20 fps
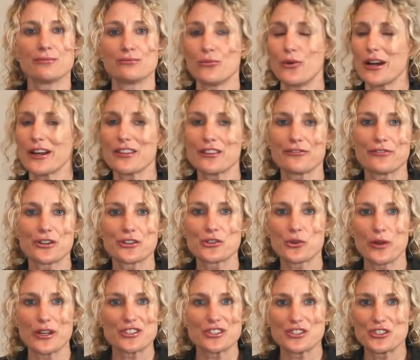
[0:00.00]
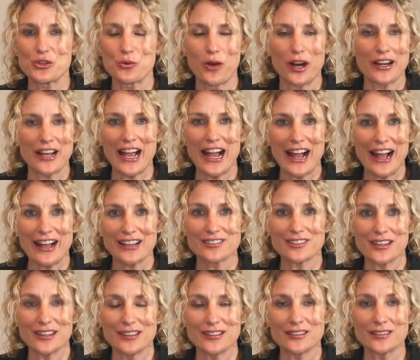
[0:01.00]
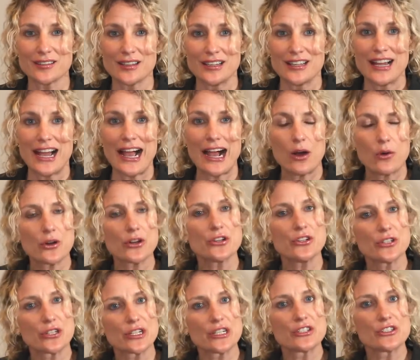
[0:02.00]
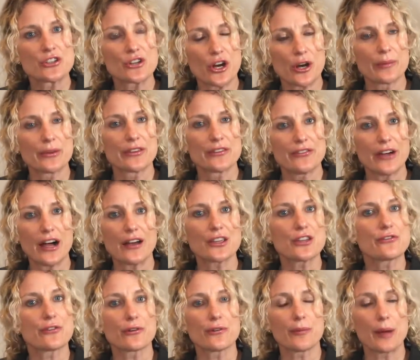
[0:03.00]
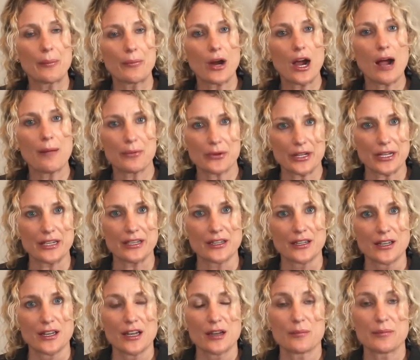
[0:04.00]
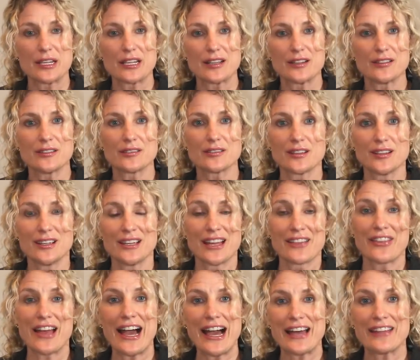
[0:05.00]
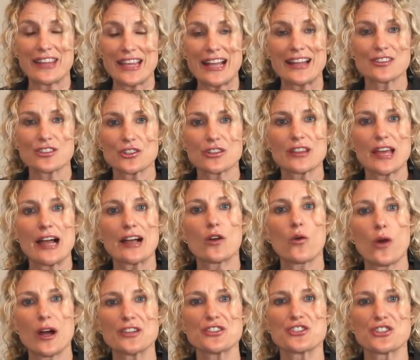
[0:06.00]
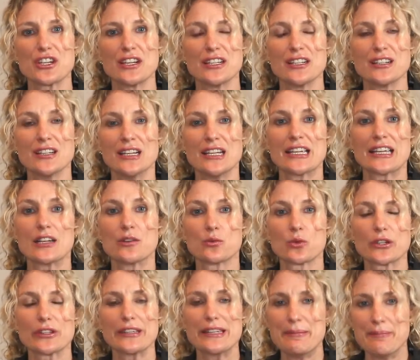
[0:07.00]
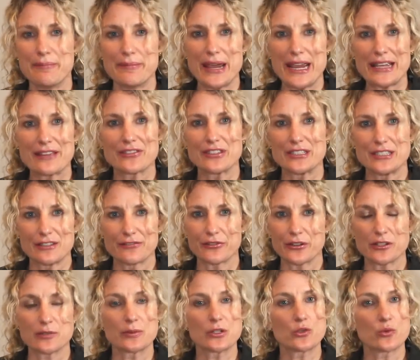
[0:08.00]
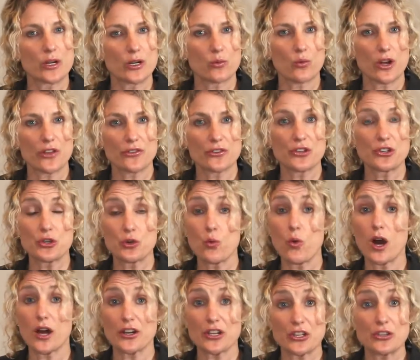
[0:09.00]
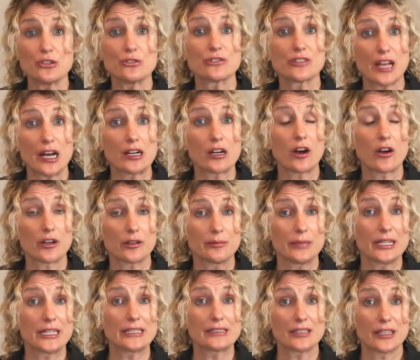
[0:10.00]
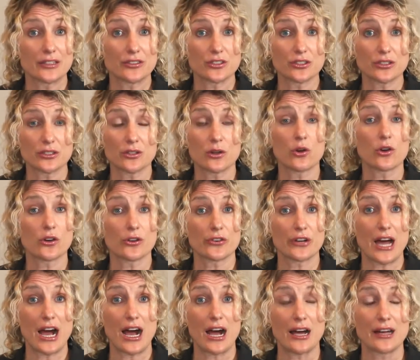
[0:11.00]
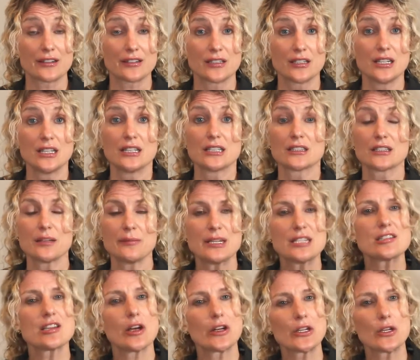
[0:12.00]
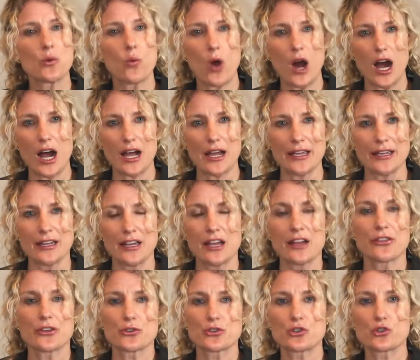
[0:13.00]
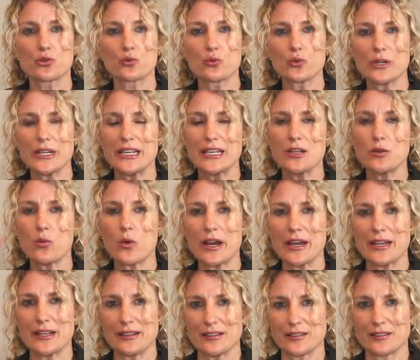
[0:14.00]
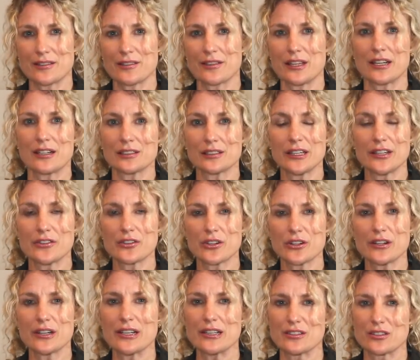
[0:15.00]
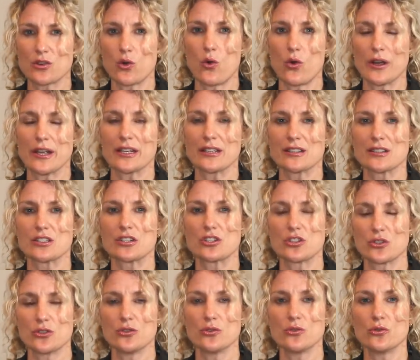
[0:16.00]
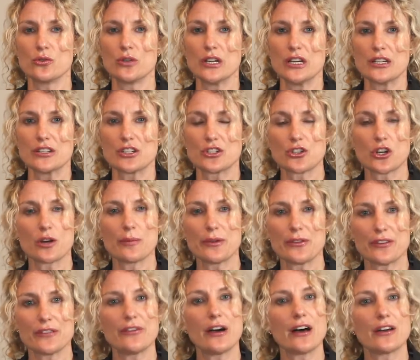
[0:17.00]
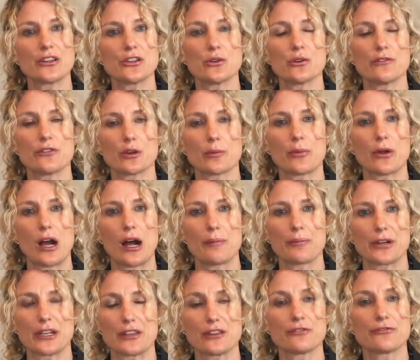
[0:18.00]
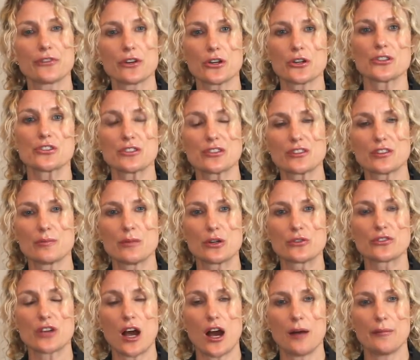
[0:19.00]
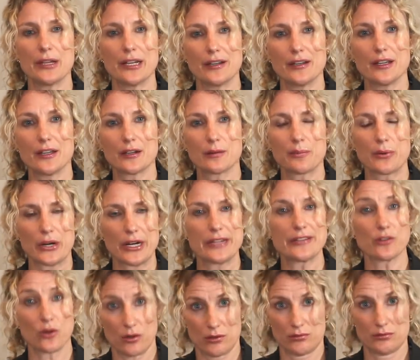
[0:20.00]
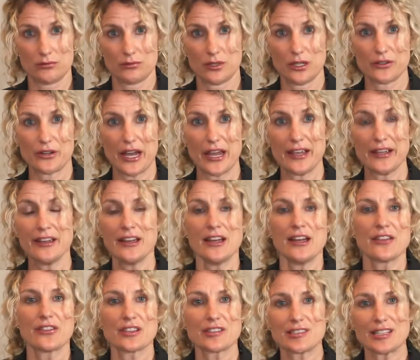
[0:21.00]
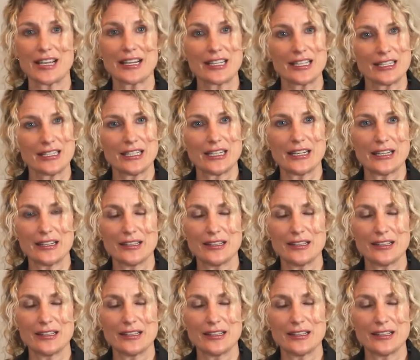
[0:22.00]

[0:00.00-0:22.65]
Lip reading: one of the first questions you want to ask is, how are you going to determine the value for my property? Because the answer to that question can really make the difference between whether you want to use that hard money lender or not. Let me tell you why. There's 3 ways that a lender is going to determine the value of your property. The first is the most common, an appraisal, okay? The second